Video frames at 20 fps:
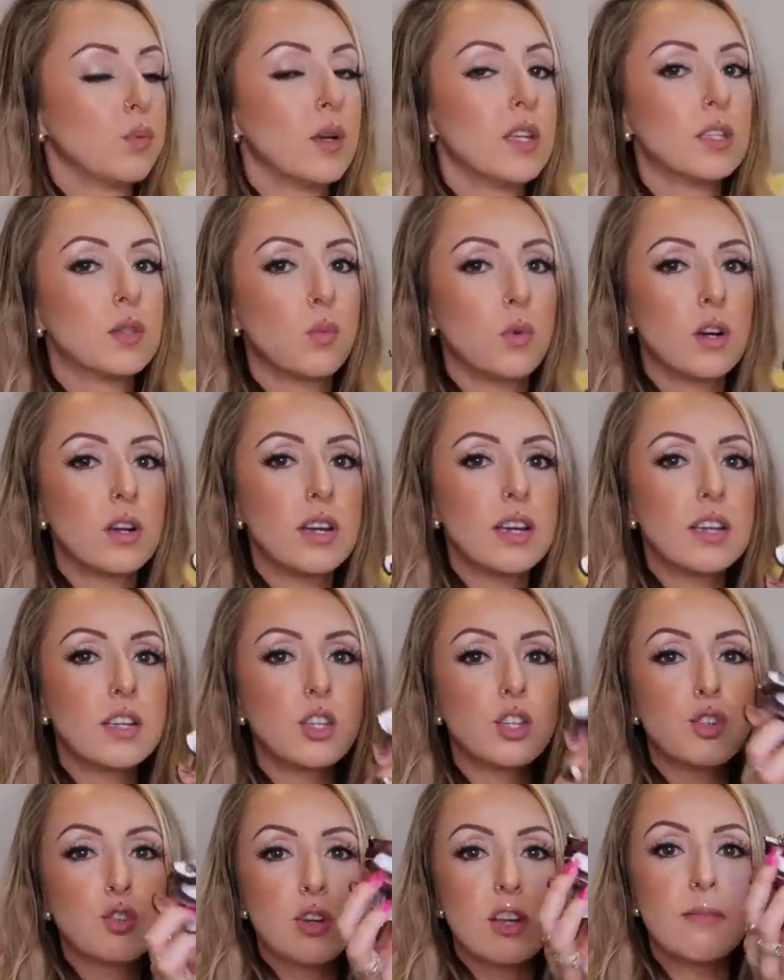These ones weren't
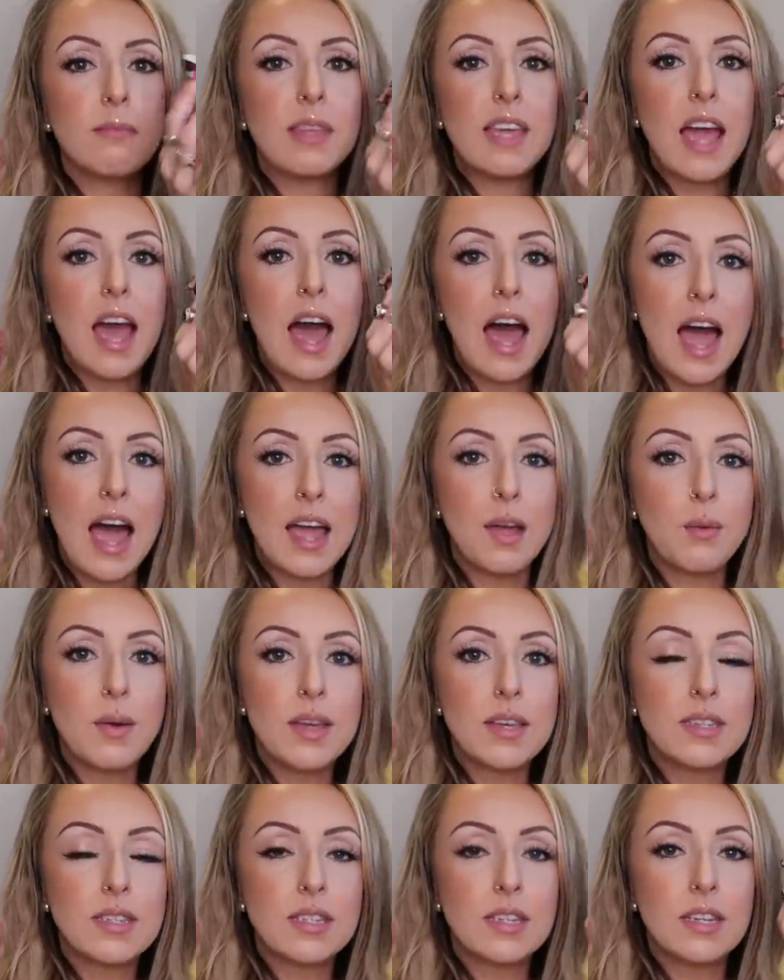extremely
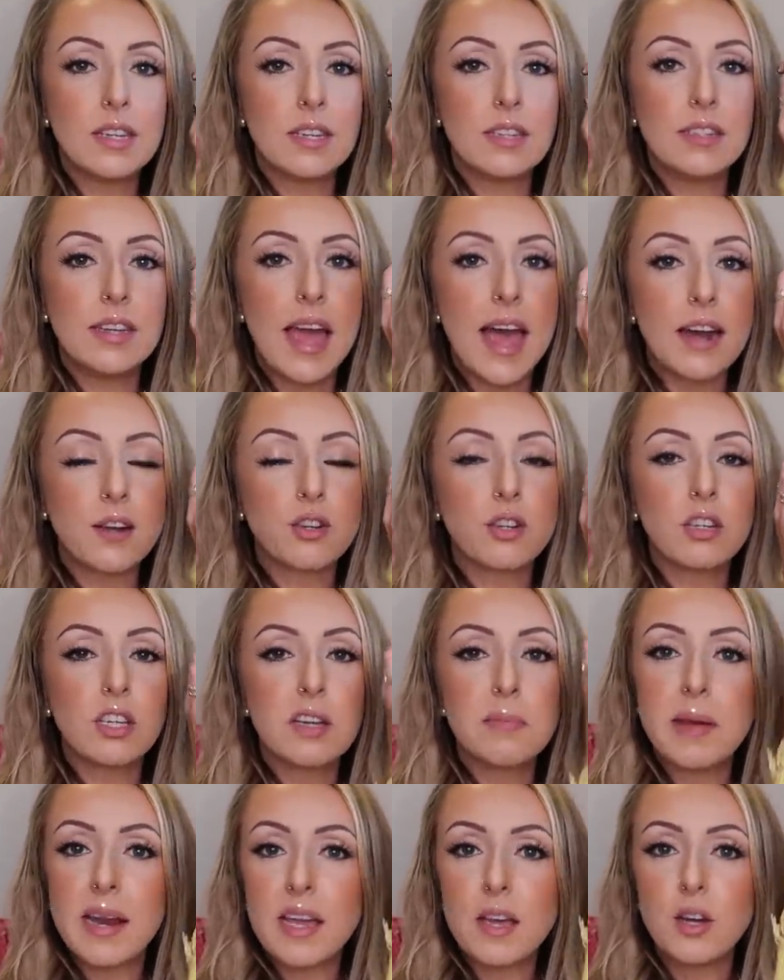high-waisted
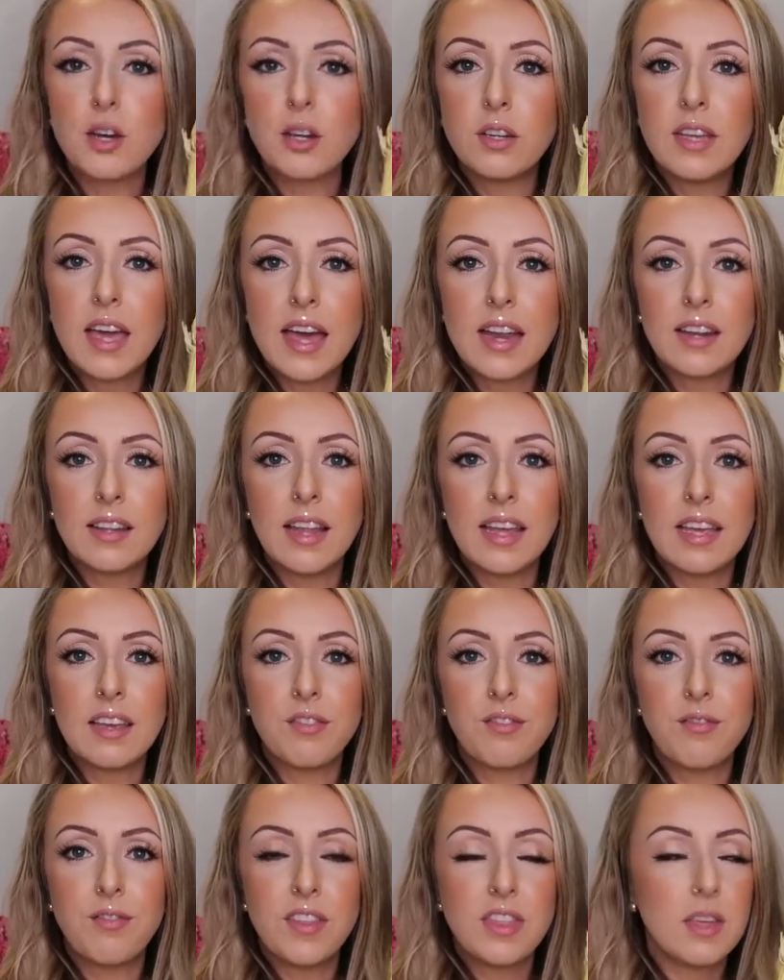naturally but I could kind of
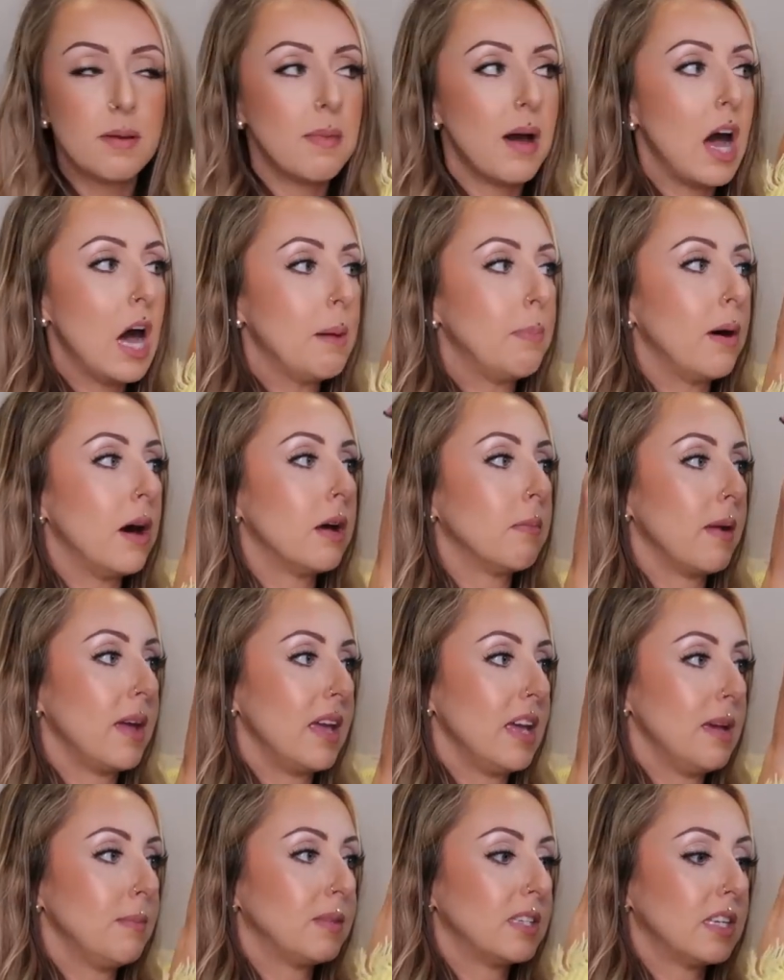like fit them up on my
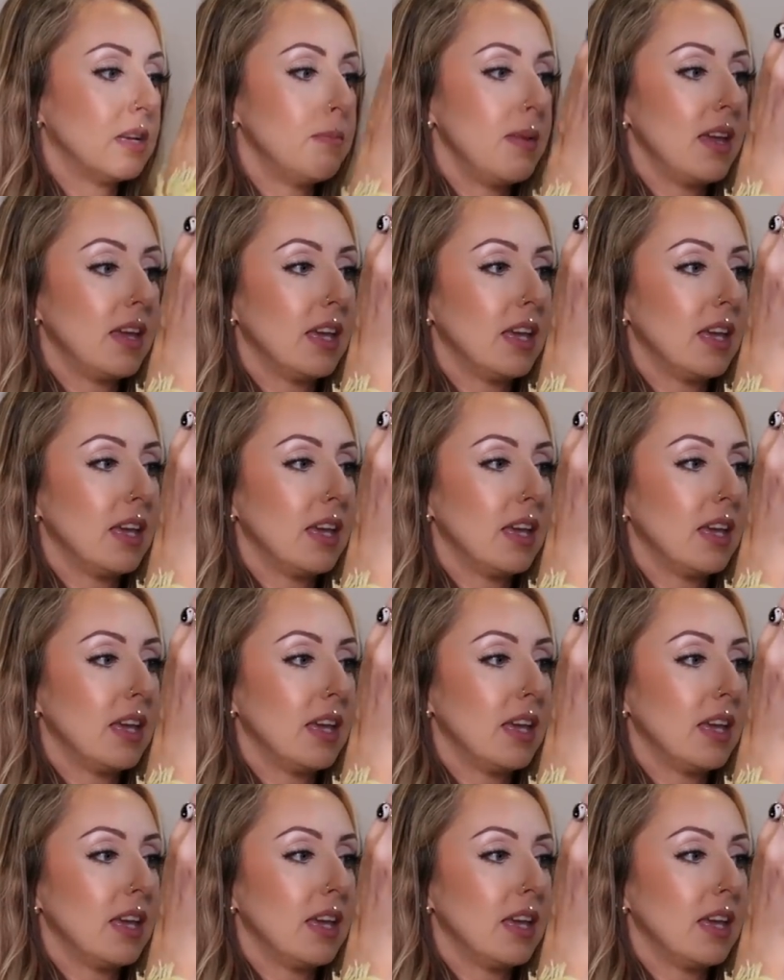hips to